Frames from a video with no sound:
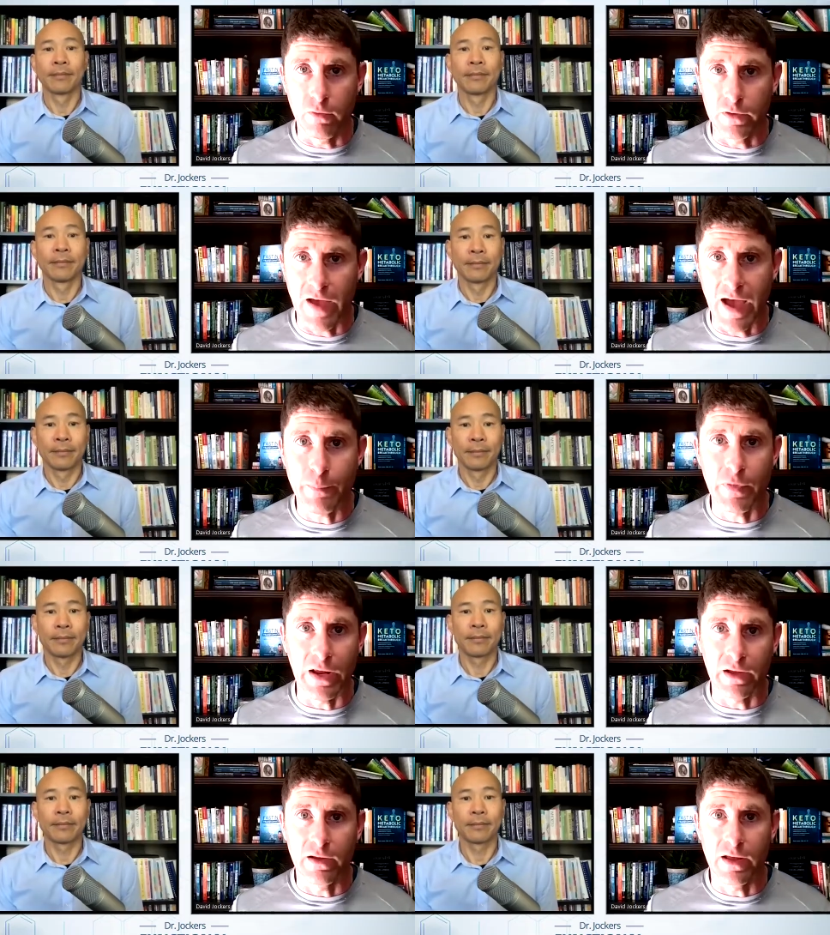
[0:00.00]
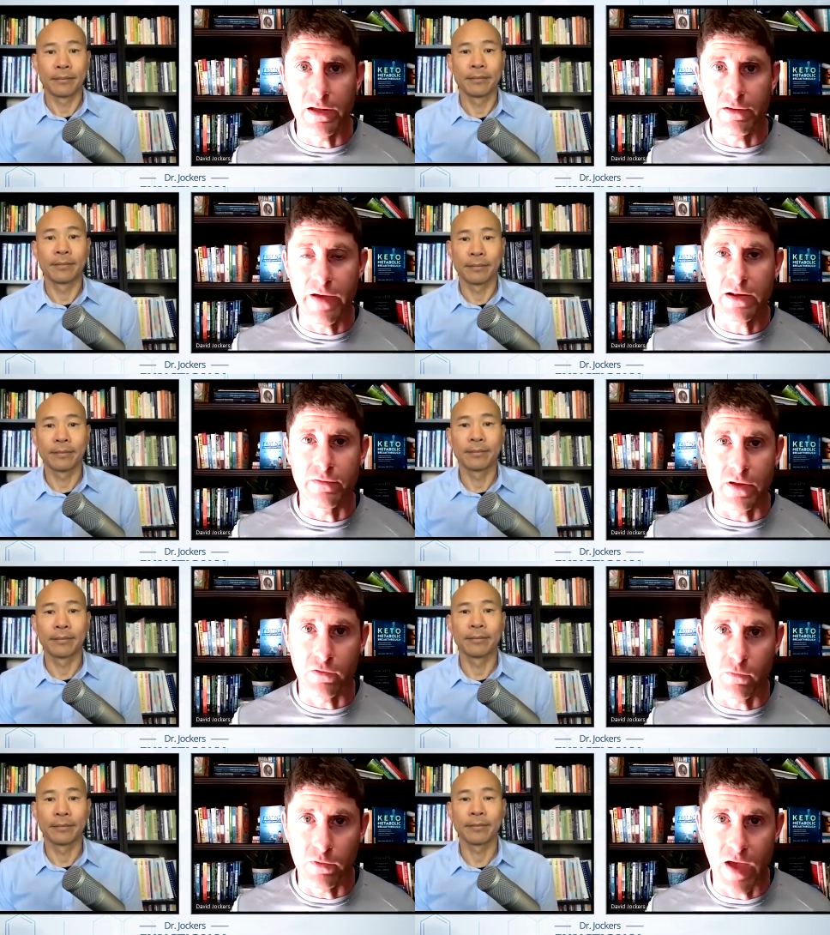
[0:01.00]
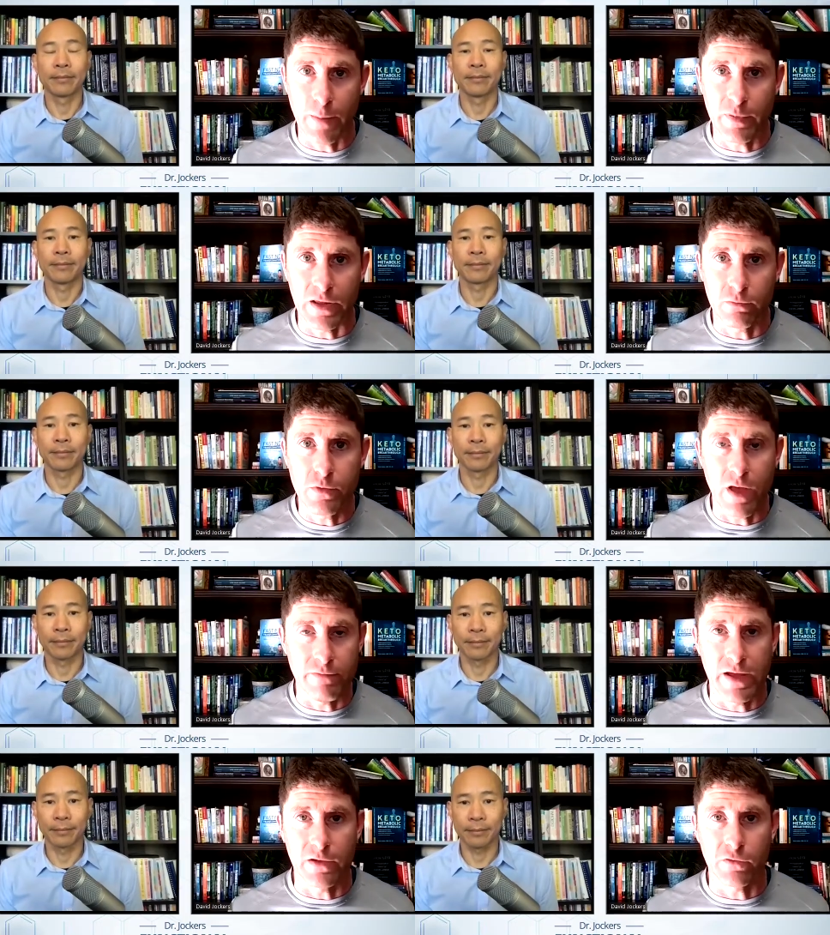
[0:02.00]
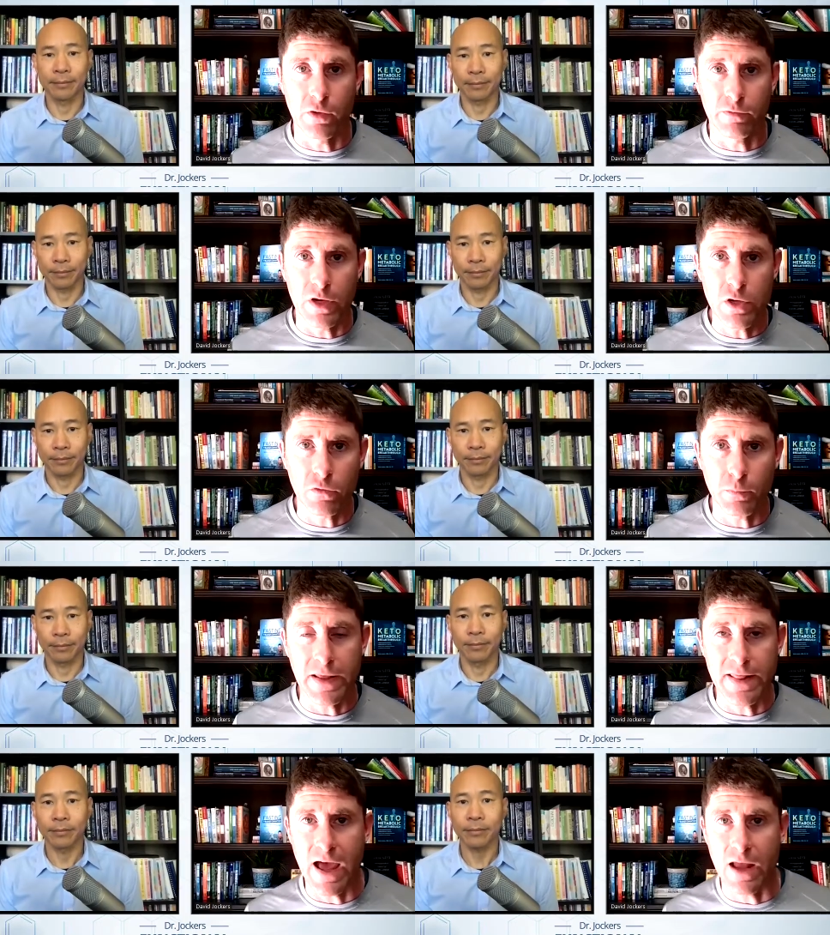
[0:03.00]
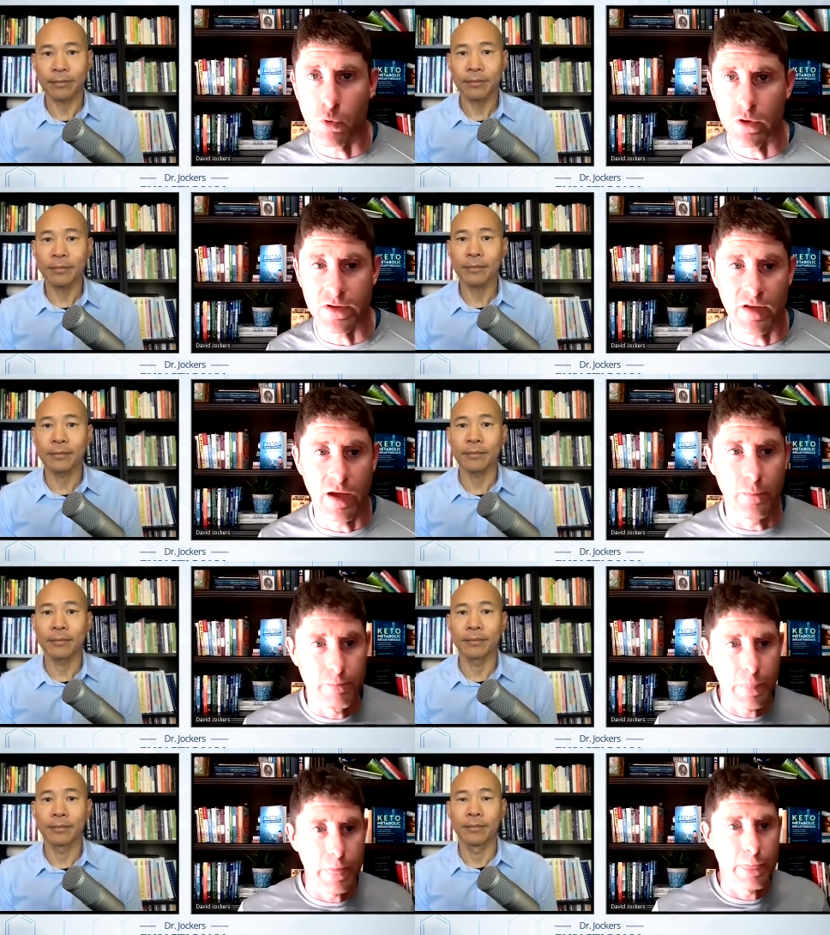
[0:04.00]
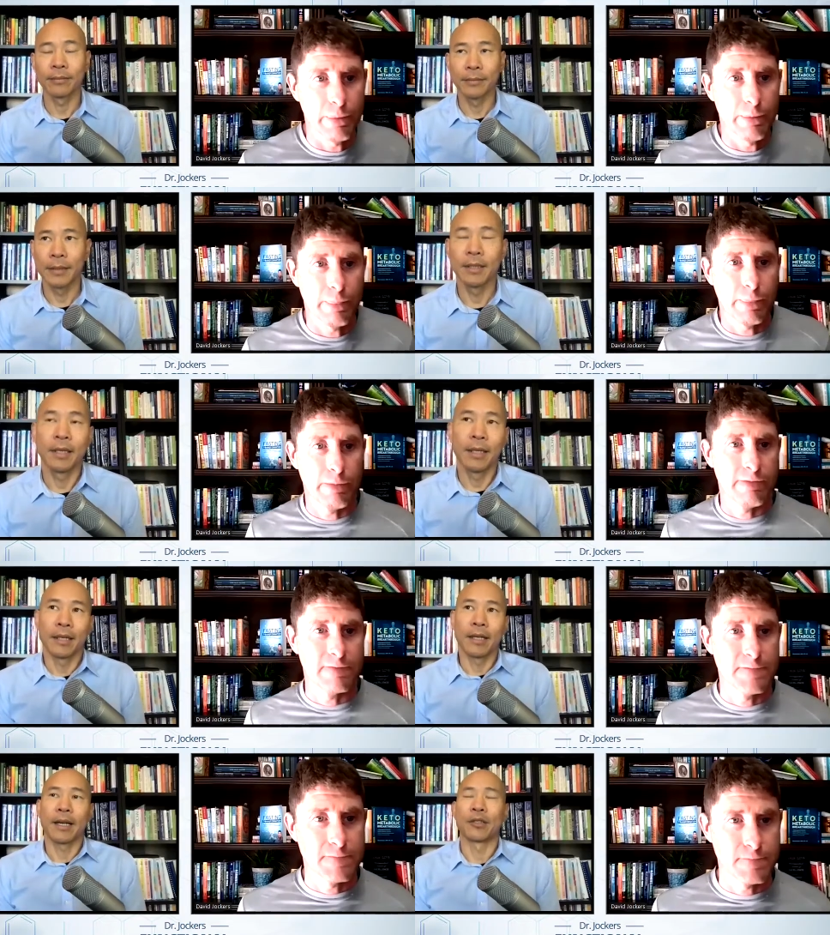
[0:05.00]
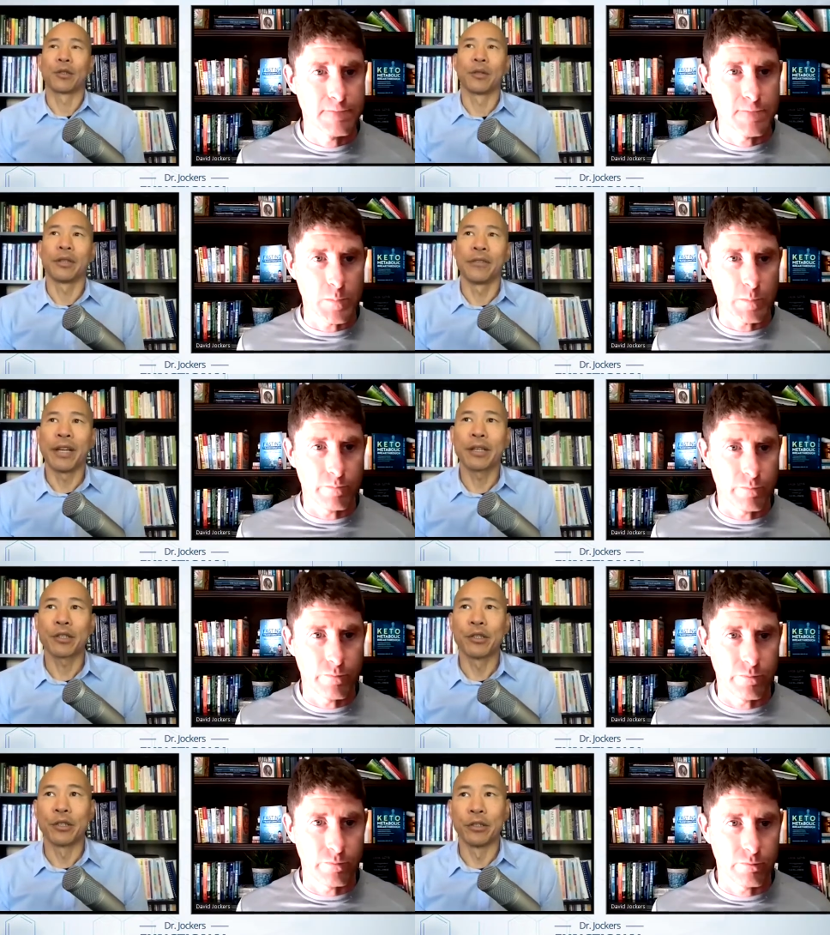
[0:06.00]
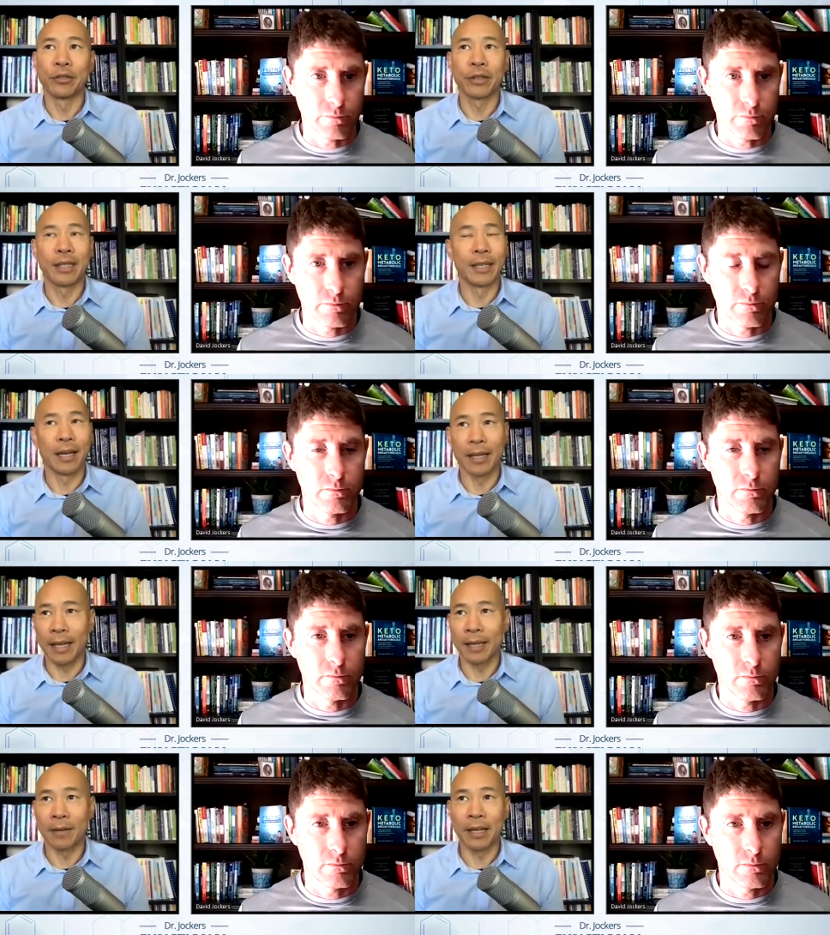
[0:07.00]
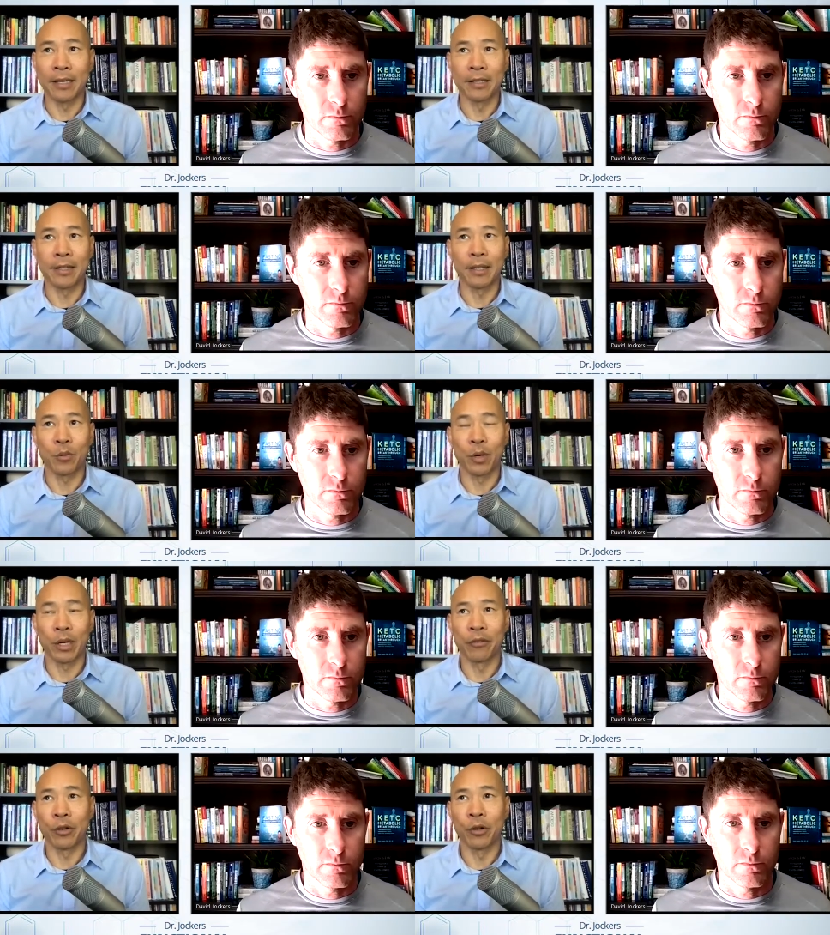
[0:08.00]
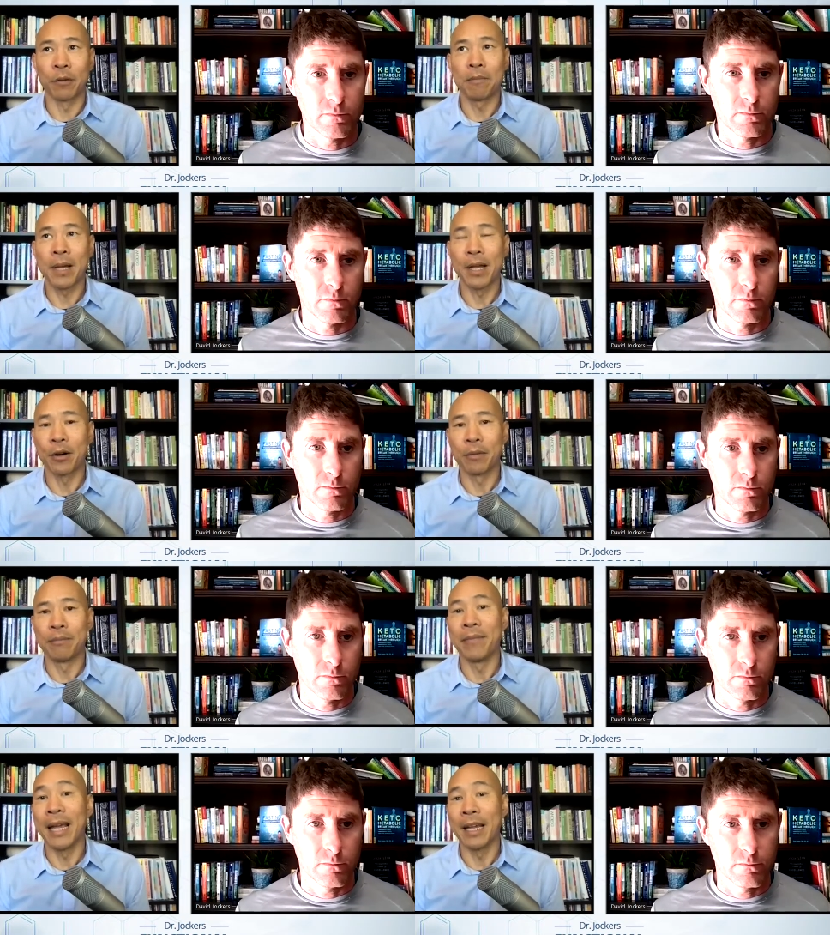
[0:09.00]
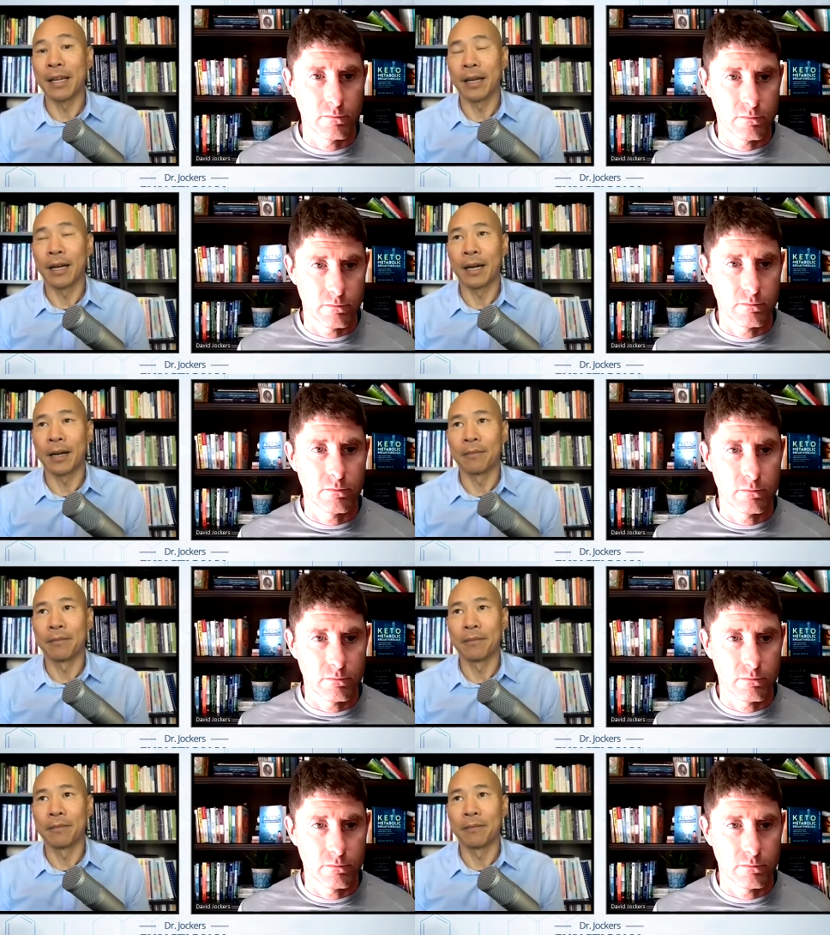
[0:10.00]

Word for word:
Speaker 1: of what's happening and the effectiveness of what's happening through that vagus nerve. Can you explain that in more detail?
Speaker 2: Yeah, so the, the vagus nerve, uh, again, is one of your par- main uh,